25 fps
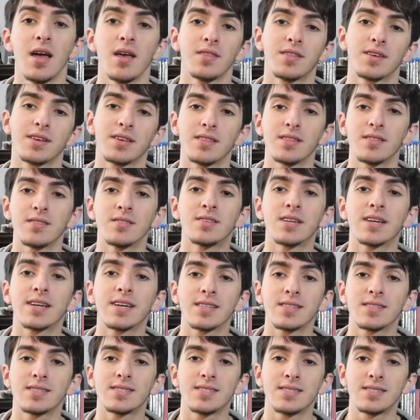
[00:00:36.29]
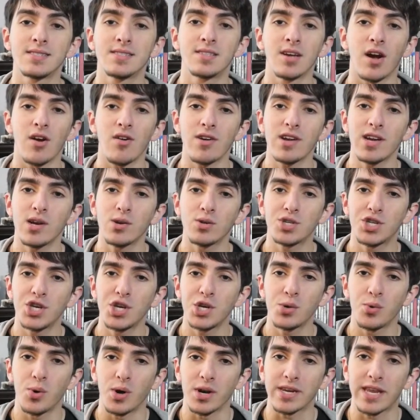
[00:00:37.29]
The, the Dario
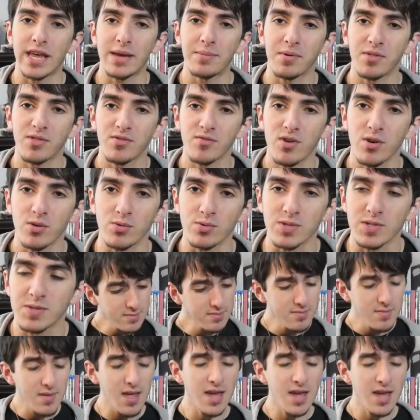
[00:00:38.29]
two on Game of Thrones,